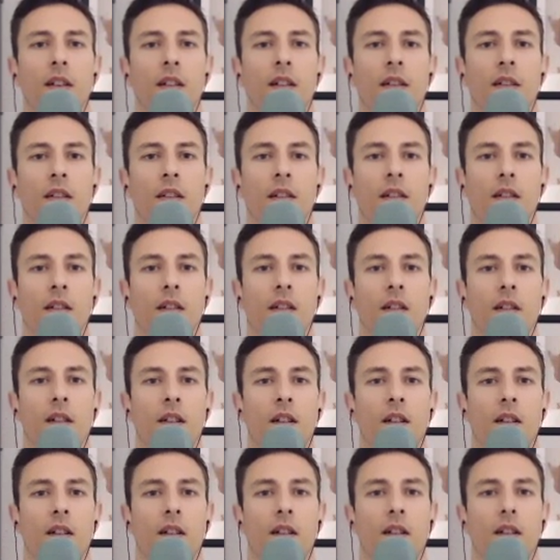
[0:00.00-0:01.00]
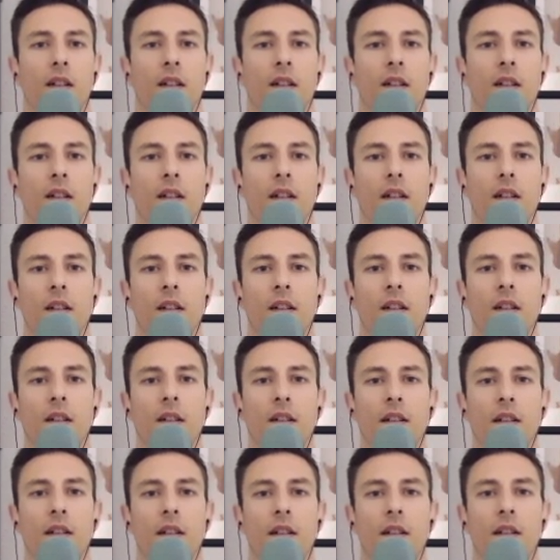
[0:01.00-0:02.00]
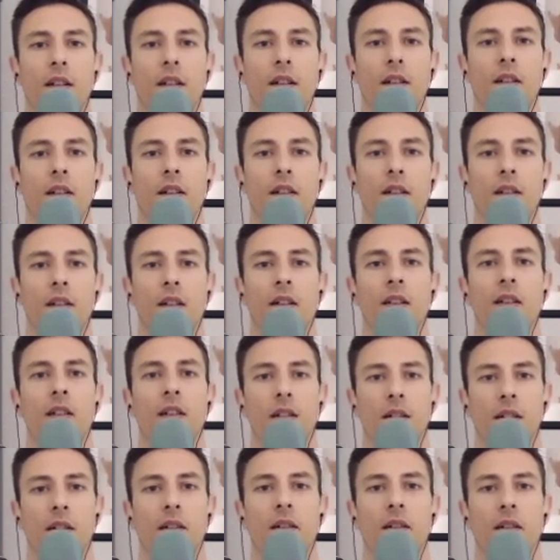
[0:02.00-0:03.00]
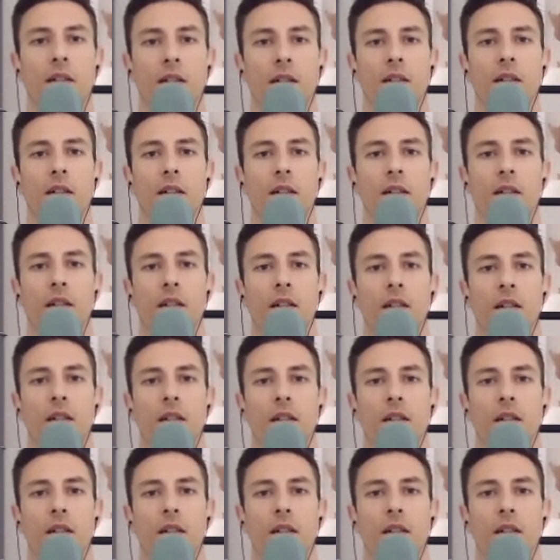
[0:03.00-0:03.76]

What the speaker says: The person shown says nothing.